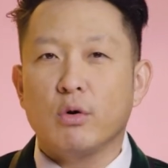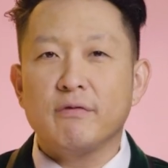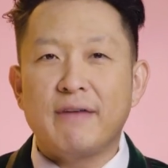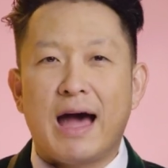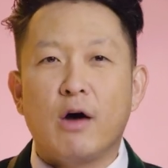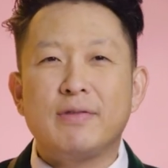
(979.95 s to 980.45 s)
or
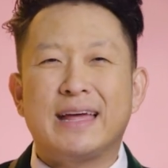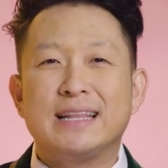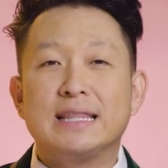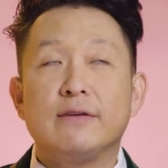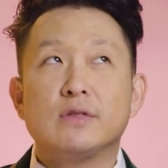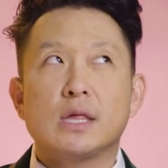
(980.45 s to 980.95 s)
vow
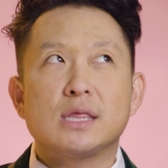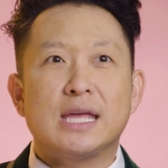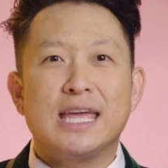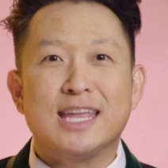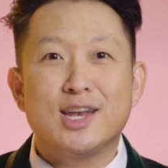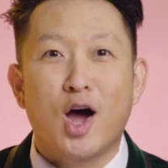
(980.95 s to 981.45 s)
that leaves us
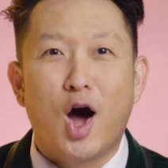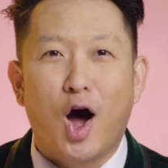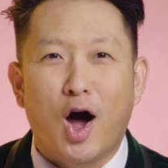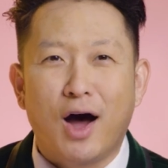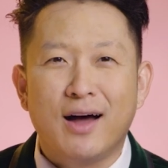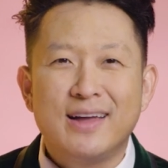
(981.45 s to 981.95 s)
in
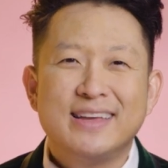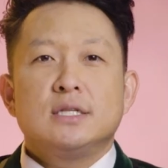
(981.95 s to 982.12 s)
awe.